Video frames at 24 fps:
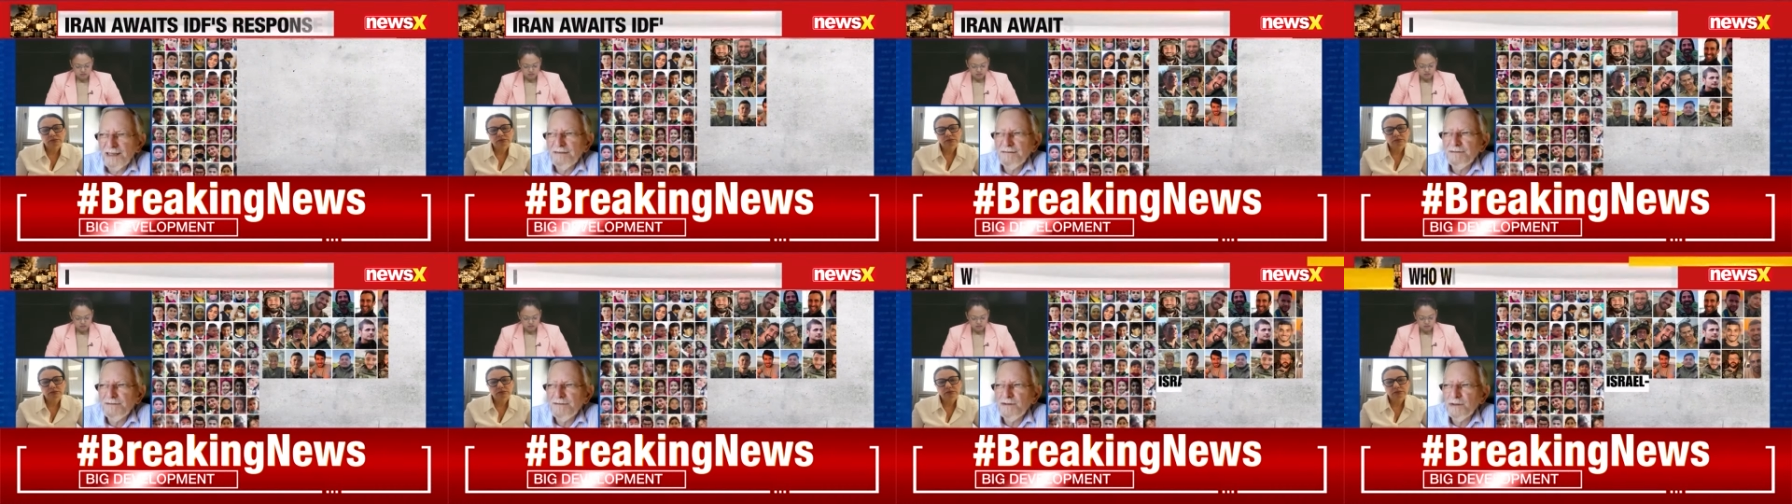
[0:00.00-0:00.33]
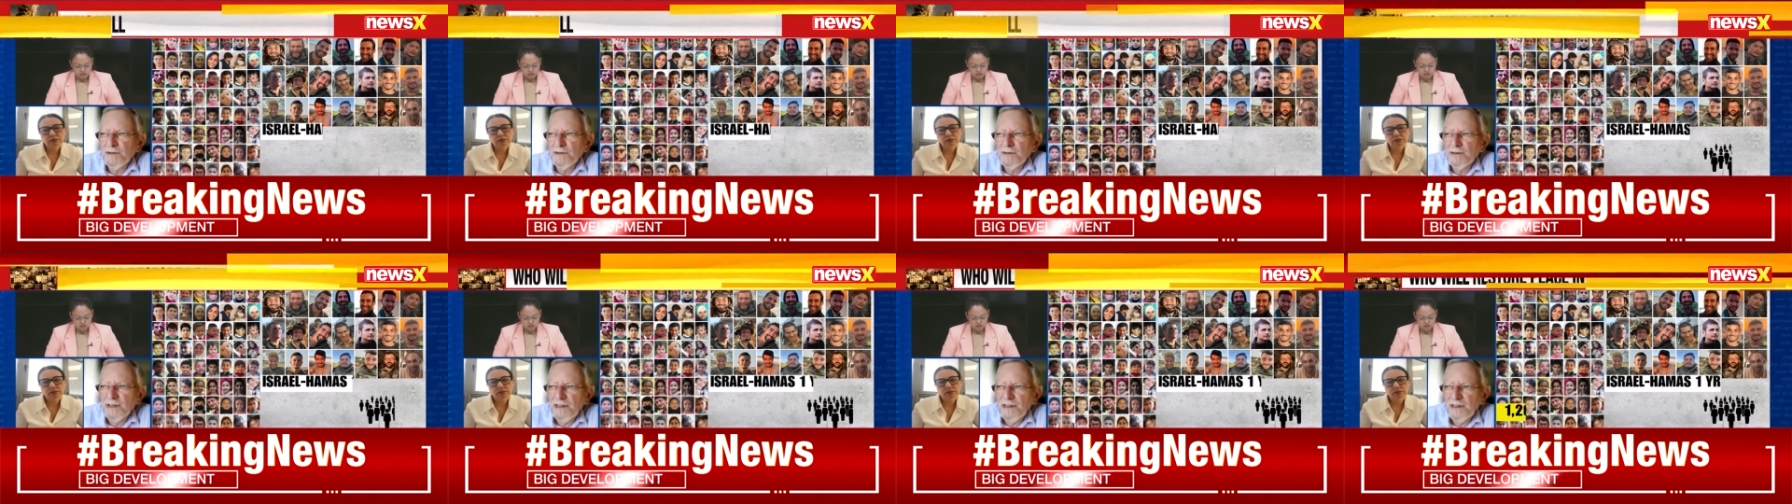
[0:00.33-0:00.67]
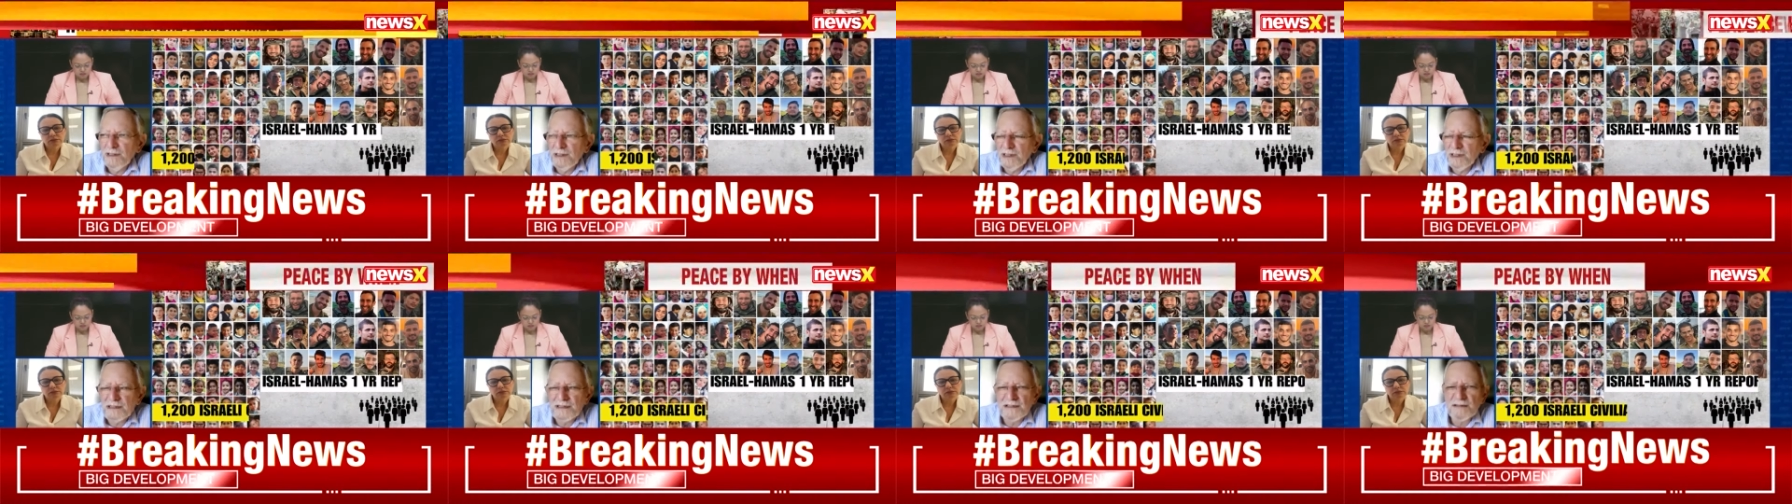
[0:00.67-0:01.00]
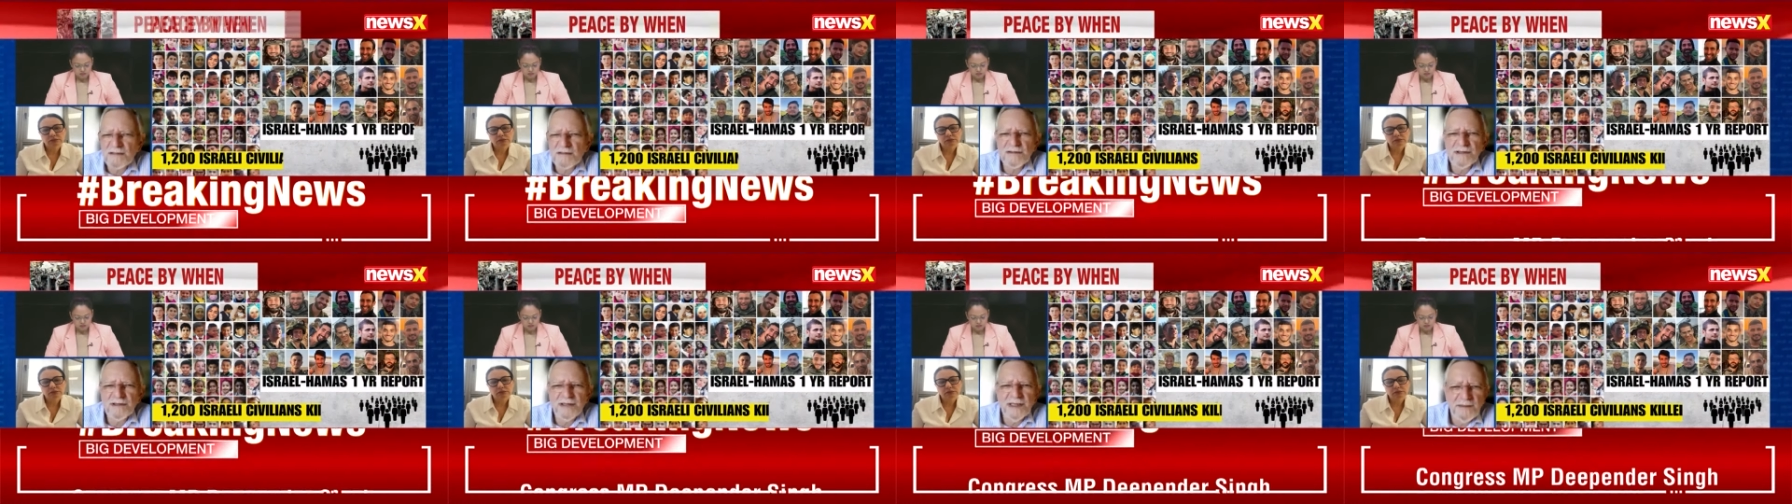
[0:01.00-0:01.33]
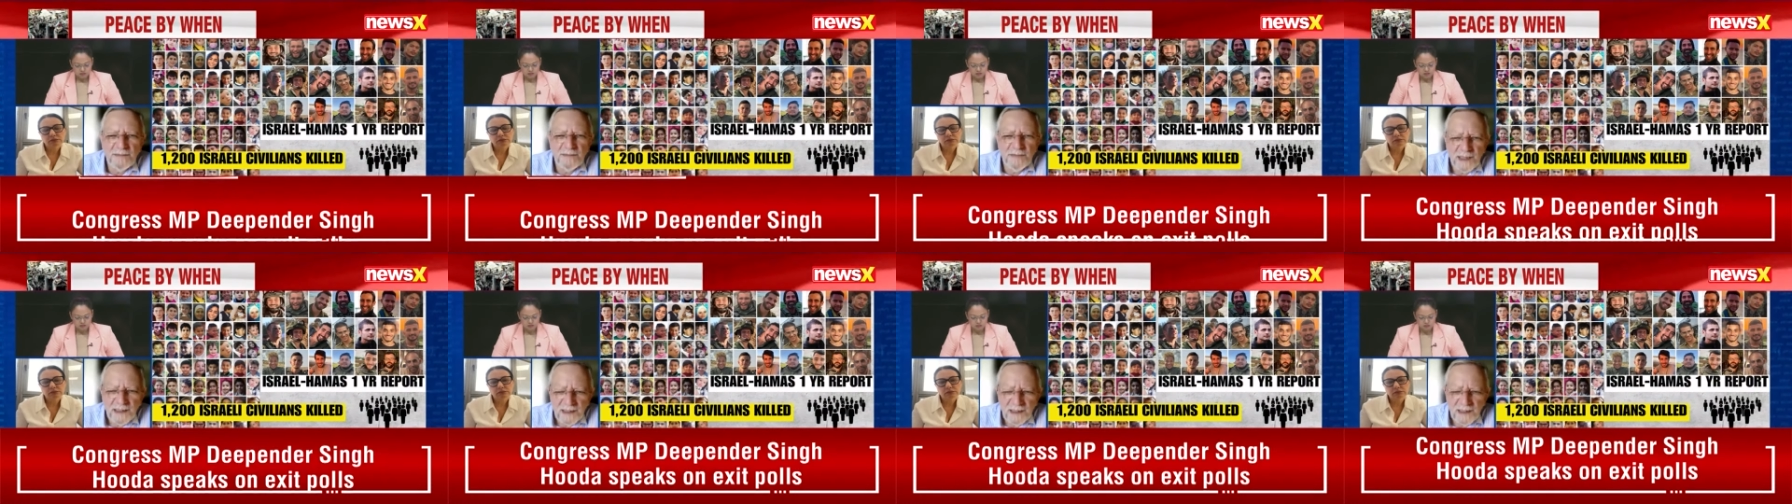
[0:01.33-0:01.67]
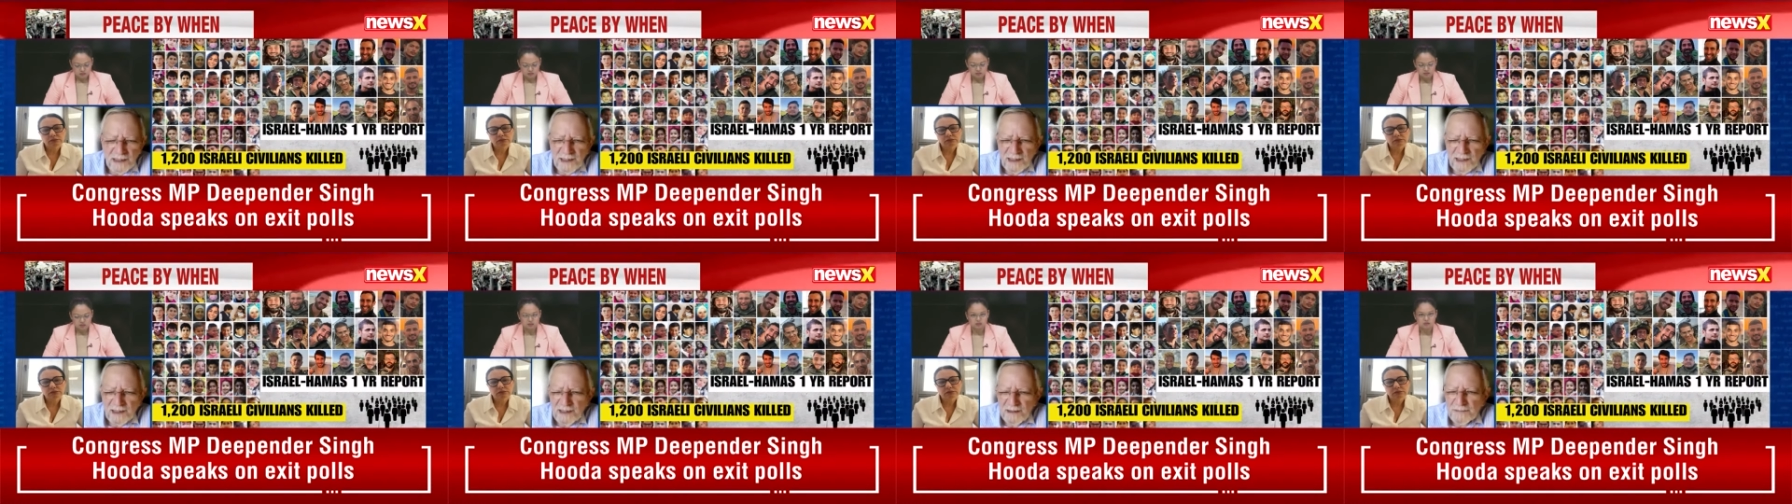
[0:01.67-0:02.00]
for the extreme
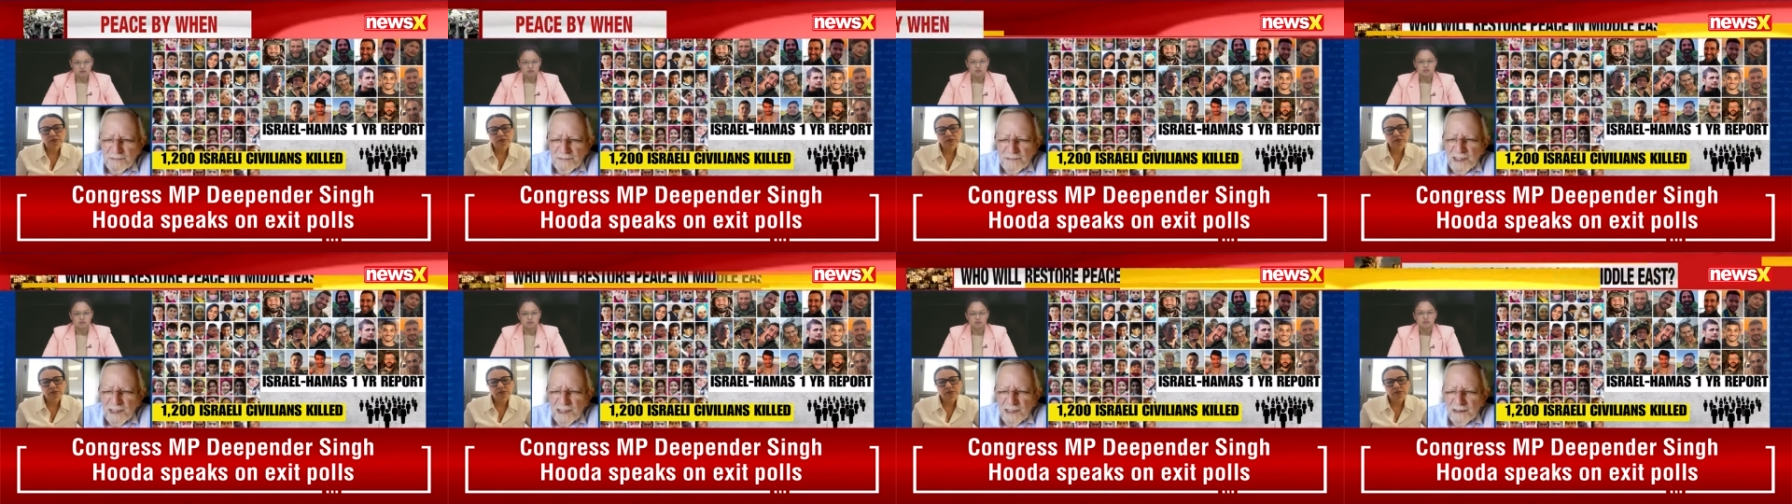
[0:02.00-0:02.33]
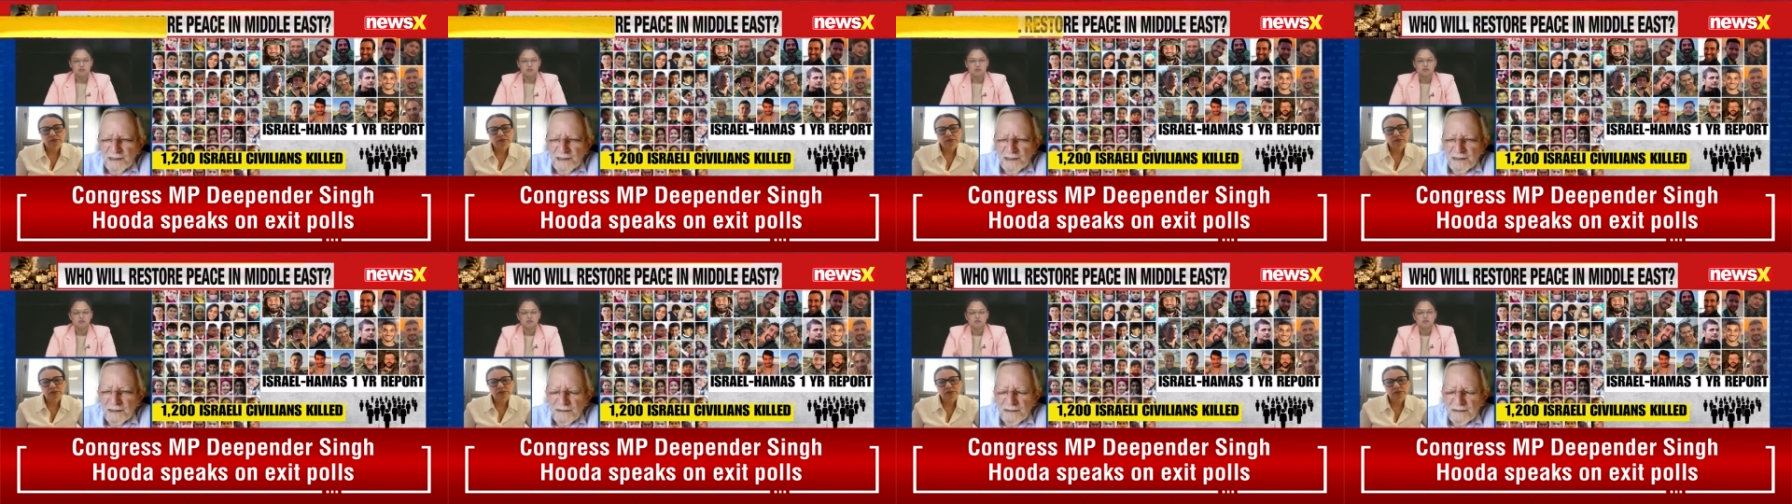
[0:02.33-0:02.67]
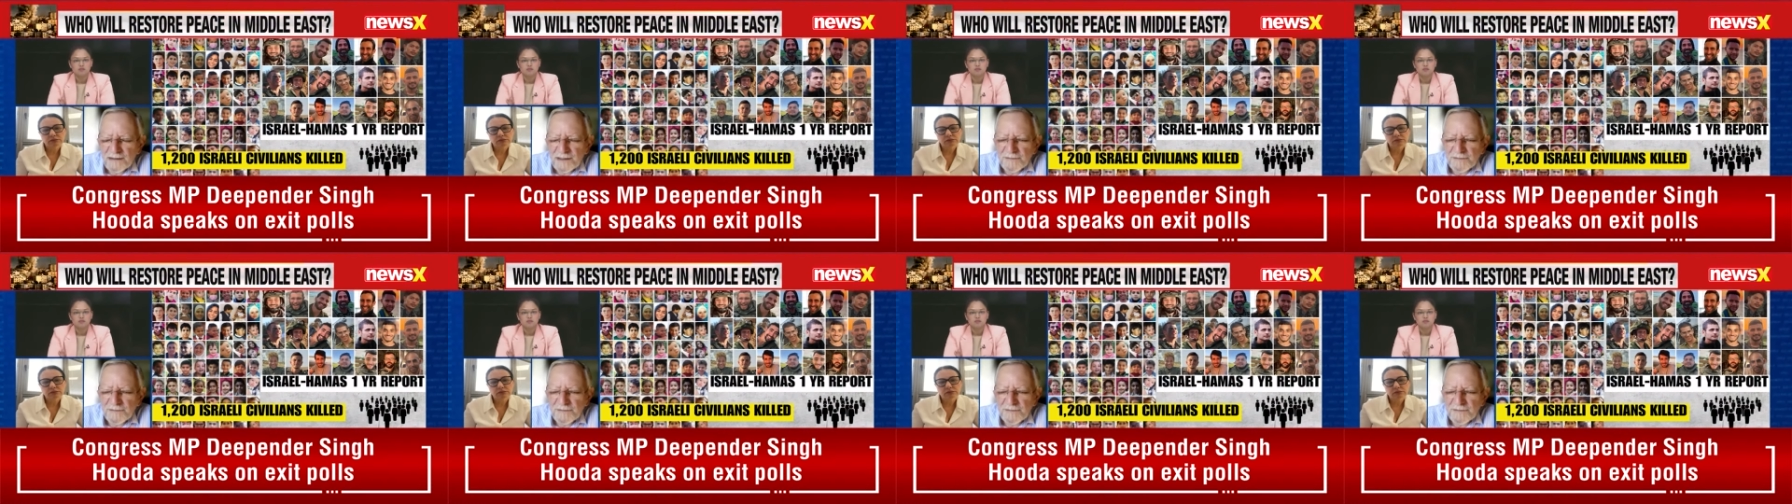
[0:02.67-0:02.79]
uh,